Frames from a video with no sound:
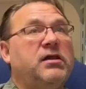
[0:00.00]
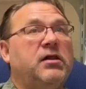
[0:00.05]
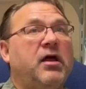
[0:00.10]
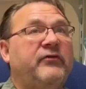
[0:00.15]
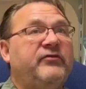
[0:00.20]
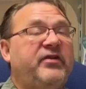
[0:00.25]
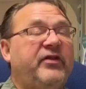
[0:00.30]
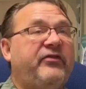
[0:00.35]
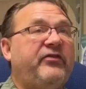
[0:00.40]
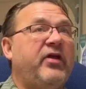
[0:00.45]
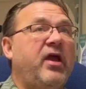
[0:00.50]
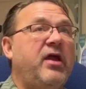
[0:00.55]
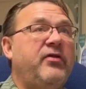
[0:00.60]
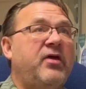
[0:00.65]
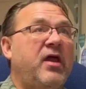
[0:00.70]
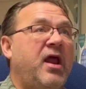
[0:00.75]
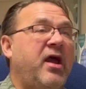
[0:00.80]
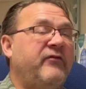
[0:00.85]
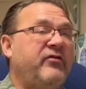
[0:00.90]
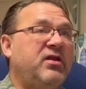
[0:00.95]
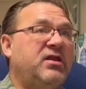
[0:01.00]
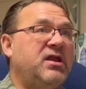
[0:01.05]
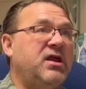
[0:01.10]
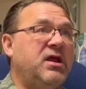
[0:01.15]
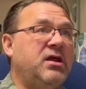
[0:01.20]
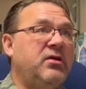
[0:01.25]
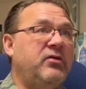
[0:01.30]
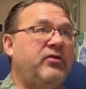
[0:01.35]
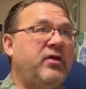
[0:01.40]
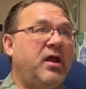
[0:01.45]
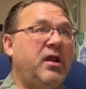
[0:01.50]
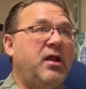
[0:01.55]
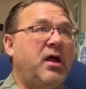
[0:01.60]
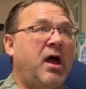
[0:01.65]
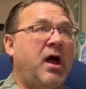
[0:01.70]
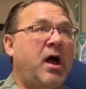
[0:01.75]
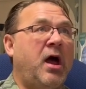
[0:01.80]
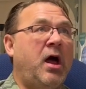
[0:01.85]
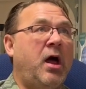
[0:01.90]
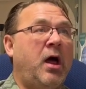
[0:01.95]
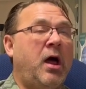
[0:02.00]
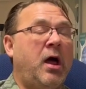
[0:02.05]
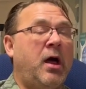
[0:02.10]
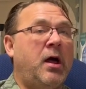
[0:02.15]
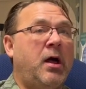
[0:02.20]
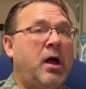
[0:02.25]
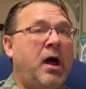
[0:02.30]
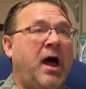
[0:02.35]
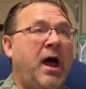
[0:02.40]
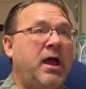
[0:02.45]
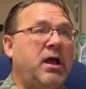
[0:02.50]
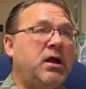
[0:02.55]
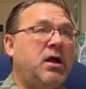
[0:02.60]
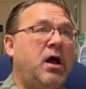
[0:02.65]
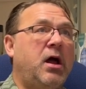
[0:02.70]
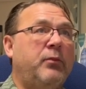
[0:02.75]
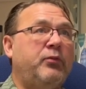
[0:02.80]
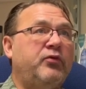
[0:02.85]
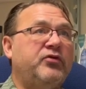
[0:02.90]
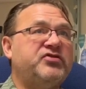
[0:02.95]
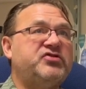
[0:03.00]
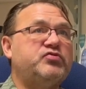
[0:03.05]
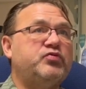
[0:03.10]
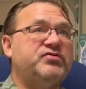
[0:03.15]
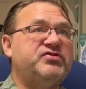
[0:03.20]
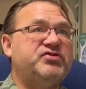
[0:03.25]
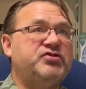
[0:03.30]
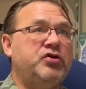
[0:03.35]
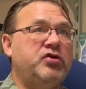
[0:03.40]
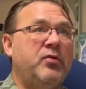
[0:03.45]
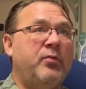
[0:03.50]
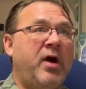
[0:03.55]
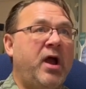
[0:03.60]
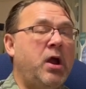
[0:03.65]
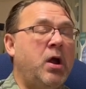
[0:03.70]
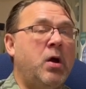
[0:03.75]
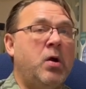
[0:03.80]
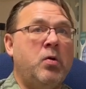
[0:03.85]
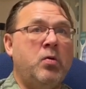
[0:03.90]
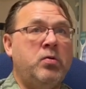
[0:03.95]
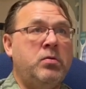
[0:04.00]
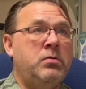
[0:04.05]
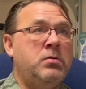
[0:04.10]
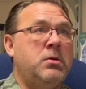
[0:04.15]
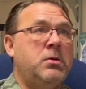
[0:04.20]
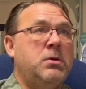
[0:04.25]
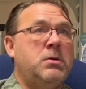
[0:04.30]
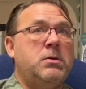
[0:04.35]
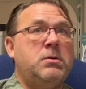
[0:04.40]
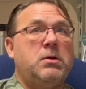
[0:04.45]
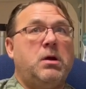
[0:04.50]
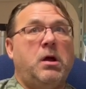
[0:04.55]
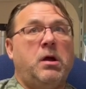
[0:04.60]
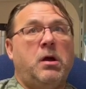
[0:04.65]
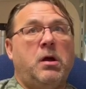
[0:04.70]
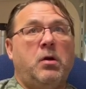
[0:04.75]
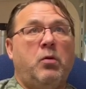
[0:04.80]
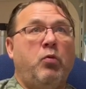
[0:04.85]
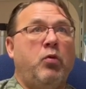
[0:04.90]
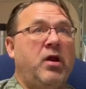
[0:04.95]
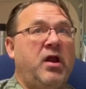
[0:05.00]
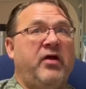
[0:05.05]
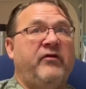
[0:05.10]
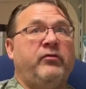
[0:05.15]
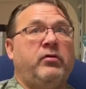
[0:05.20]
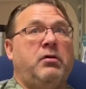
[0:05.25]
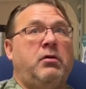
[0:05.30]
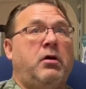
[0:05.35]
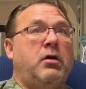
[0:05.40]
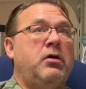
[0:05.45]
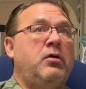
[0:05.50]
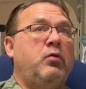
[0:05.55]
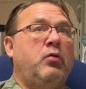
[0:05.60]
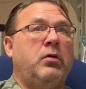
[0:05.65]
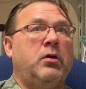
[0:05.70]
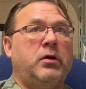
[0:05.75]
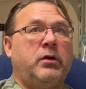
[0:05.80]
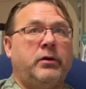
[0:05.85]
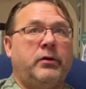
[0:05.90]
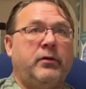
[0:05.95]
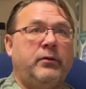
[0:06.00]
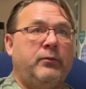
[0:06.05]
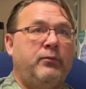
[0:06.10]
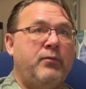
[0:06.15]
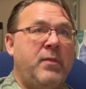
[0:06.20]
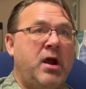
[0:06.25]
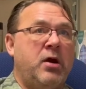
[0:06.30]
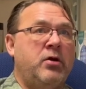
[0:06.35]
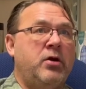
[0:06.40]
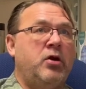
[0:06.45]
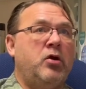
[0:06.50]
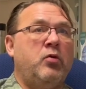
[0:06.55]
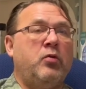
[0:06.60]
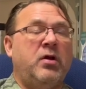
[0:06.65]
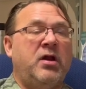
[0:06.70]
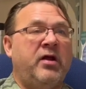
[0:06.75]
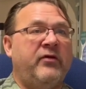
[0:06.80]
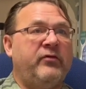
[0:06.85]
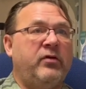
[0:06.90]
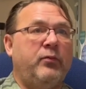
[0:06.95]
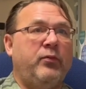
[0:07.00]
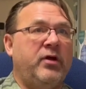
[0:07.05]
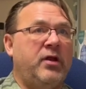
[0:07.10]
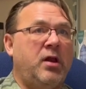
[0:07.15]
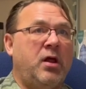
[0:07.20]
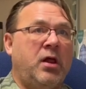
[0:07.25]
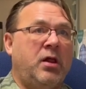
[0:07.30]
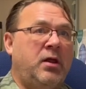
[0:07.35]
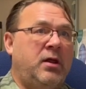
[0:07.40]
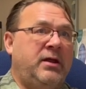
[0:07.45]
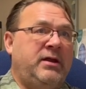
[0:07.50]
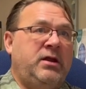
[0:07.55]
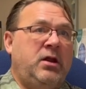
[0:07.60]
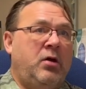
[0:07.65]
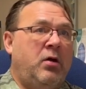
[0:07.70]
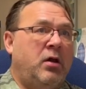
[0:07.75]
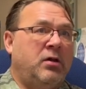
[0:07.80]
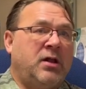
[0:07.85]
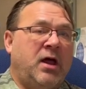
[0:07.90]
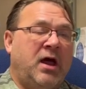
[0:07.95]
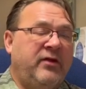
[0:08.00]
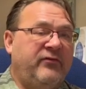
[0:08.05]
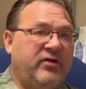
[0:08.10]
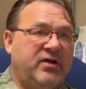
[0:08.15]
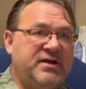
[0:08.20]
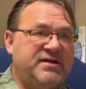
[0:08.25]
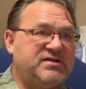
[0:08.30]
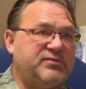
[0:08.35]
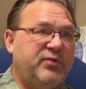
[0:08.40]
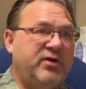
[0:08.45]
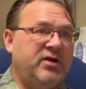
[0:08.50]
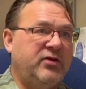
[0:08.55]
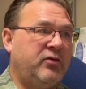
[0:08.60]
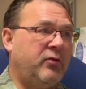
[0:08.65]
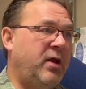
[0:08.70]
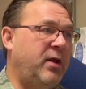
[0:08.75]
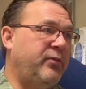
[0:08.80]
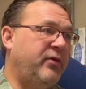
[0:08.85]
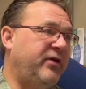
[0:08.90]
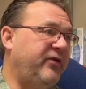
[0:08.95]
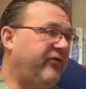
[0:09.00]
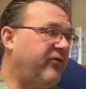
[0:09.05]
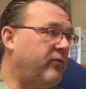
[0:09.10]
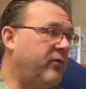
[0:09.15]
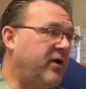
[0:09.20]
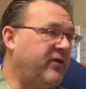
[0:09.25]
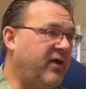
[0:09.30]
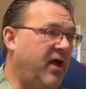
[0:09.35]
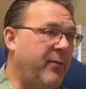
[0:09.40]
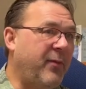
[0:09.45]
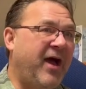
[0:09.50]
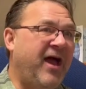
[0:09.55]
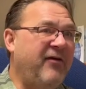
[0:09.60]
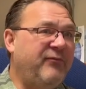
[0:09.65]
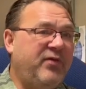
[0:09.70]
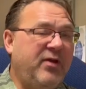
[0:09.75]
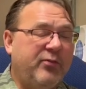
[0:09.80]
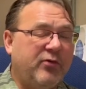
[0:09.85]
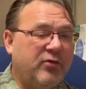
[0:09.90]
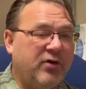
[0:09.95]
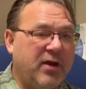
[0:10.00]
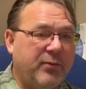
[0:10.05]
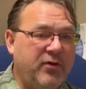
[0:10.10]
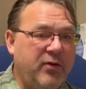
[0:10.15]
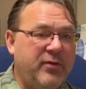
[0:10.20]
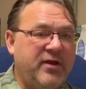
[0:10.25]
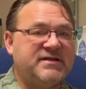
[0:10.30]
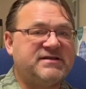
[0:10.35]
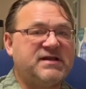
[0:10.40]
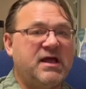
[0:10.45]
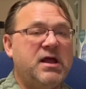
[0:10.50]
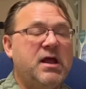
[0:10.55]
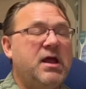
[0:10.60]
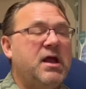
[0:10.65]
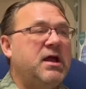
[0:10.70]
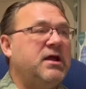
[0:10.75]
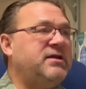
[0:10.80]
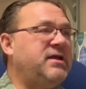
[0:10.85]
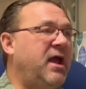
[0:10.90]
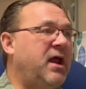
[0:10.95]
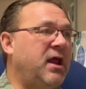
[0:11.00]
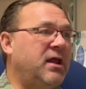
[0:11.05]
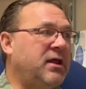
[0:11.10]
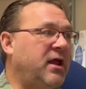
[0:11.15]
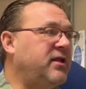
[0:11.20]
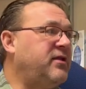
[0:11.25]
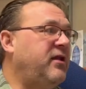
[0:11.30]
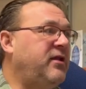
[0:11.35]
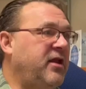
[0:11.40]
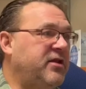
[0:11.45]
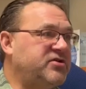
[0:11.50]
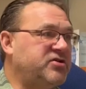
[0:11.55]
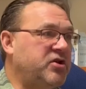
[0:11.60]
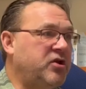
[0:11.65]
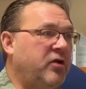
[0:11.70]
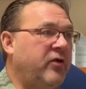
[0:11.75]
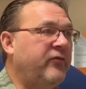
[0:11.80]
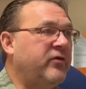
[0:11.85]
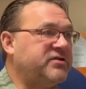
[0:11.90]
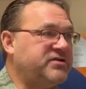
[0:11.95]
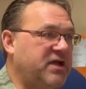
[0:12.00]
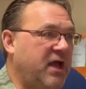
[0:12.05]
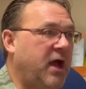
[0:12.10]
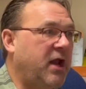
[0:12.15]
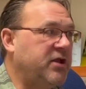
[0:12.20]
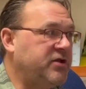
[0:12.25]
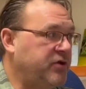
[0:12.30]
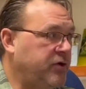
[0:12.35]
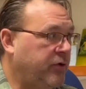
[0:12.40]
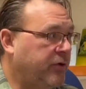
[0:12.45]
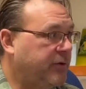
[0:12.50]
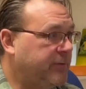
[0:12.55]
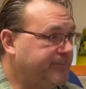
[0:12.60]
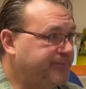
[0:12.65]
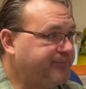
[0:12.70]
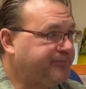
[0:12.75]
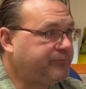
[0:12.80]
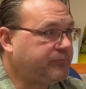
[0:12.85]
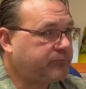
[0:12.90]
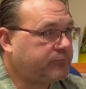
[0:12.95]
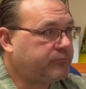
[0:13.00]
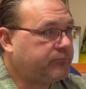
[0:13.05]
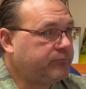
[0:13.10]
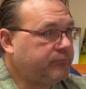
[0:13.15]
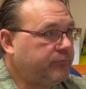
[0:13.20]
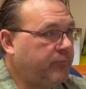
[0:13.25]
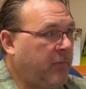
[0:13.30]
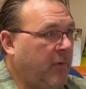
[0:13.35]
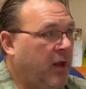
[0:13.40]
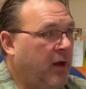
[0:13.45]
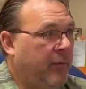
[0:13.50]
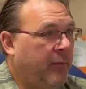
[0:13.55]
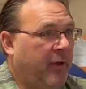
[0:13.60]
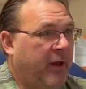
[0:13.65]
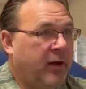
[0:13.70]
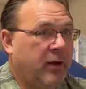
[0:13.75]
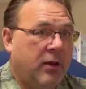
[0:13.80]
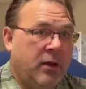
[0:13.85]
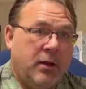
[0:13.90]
love to say that everything that I accomplished was due to my own whatever, hard work or merit or whatever, but a lot of it is being in the right place at the right time. I have people who come to me and say, Dan, I'd like to teach at the university. How did you do it? And I'm like,